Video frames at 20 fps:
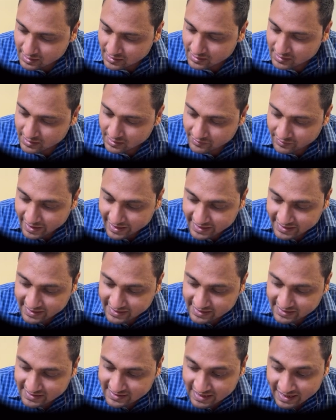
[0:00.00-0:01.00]
the right
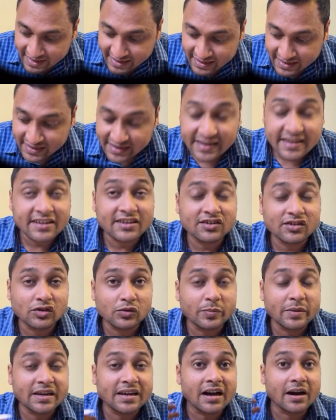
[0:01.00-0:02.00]
hand side needs to
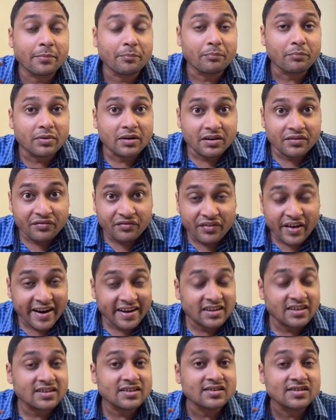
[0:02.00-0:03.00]
be a
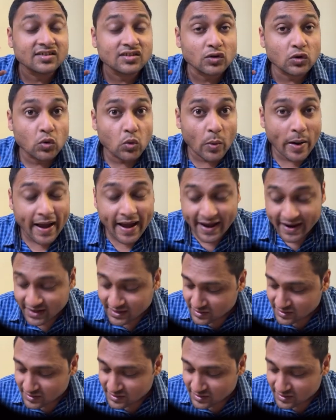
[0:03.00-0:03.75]
perfect square.